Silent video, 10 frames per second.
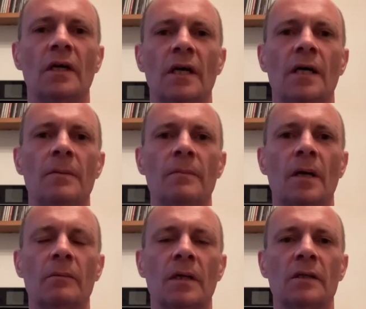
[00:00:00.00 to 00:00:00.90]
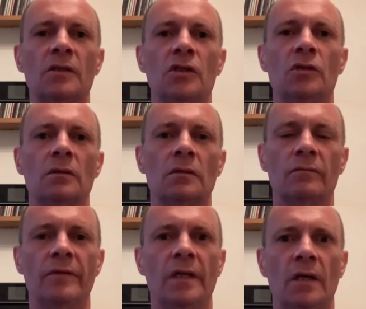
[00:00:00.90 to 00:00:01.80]
I'm going to do a little
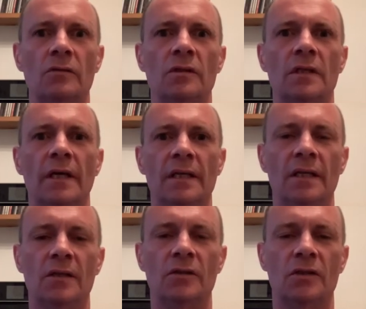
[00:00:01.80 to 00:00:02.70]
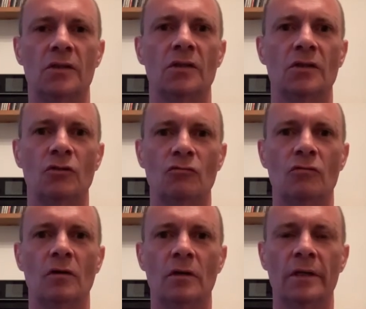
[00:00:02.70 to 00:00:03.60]
video today just to
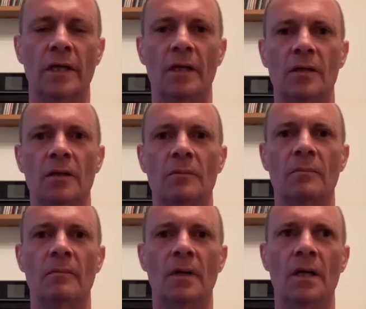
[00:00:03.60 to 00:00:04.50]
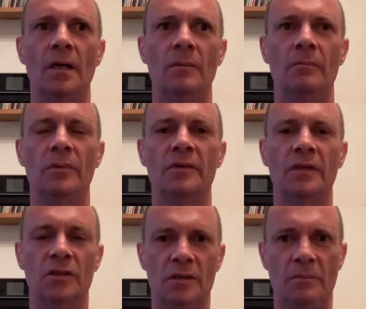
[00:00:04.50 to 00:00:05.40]
try and
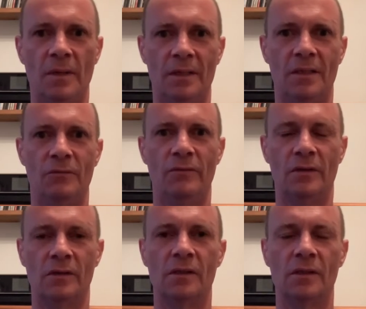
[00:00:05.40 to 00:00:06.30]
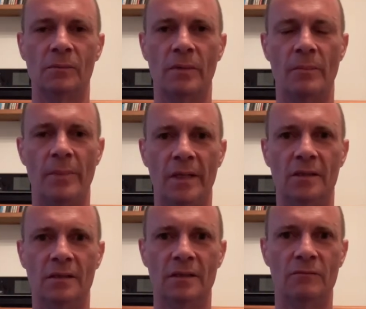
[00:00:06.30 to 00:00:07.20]
potentially make you feel a little bit
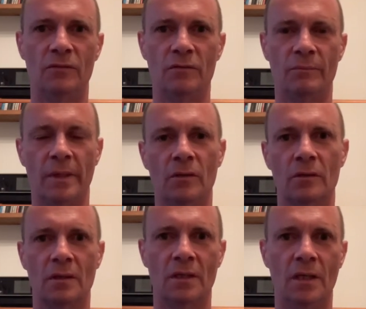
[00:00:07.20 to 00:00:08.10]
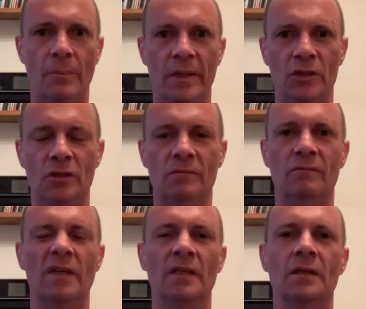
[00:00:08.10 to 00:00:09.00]
better if you've been looking at your pension
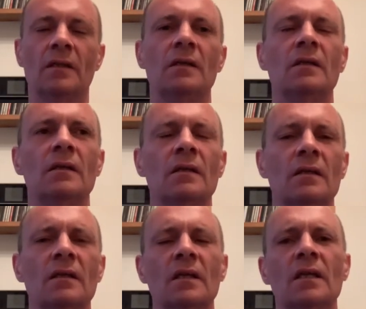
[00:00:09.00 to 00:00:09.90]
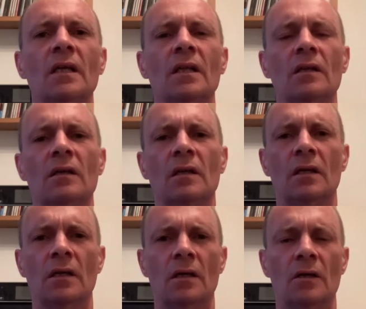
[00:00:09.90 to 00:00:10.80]
fund and thinking,
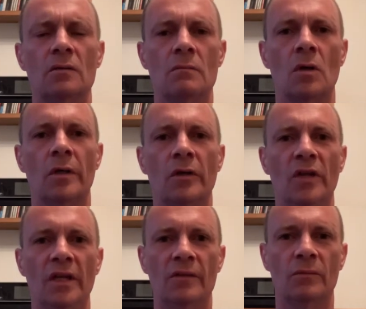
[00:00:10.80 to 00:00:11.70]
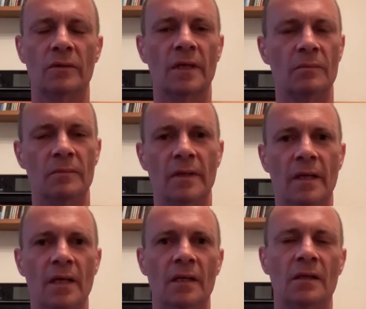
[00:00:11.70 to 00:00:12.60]
oh my goodness, what's happened
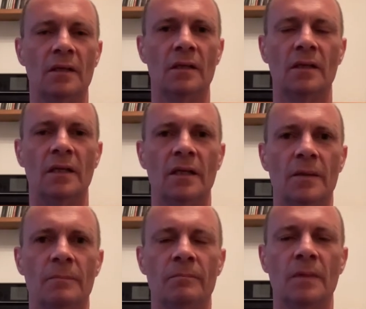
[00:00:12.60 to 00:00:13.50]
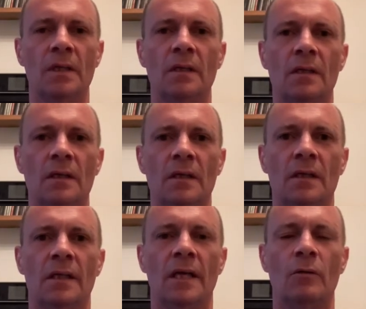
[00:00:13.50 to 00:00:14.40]
there?
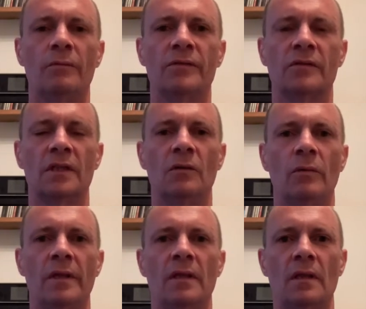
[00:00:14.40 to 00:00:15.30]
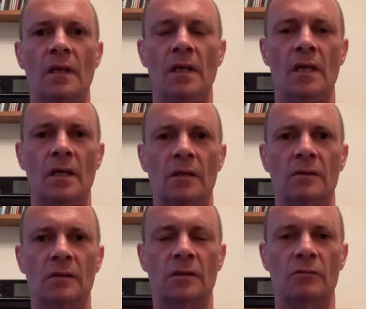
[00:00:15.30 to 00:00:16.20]
Now obviously with the
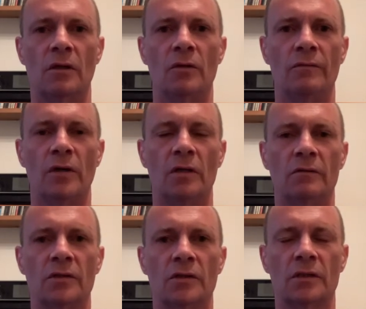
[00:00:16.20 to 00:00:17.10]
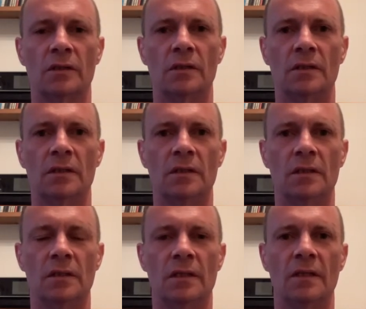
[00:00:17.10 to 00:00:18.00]

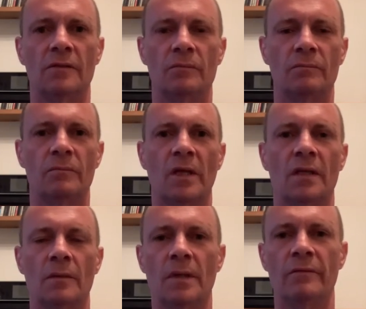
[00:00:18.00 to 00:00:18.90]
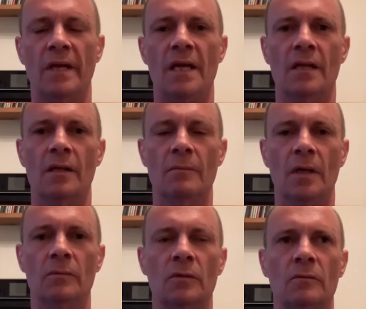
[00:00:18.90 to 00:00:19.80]
coronavirus, things have taken a bit of a hit at the
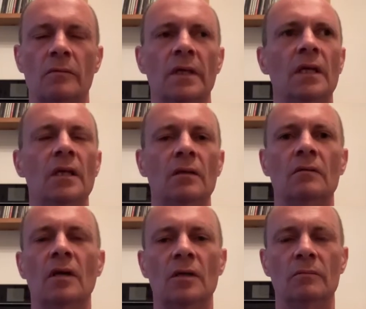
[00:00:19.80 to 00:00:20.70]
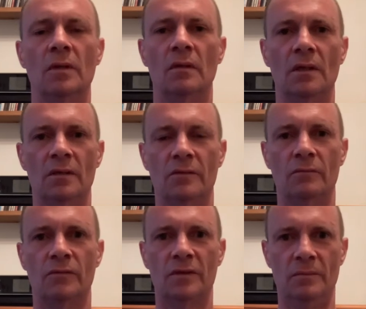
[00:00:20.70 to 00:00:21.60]
moment. We hope that things
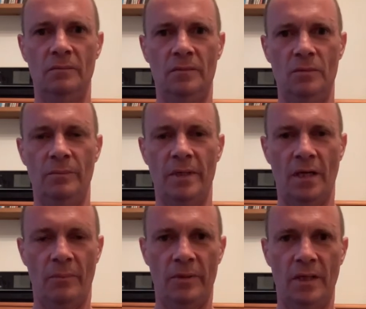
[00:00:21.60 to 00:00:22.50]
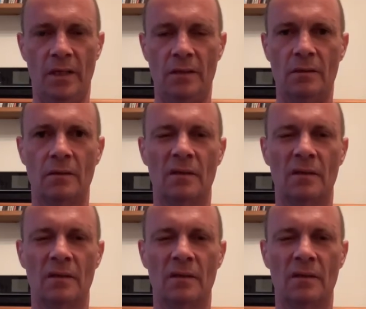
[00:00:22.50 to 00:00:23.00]
obviously will pick up again.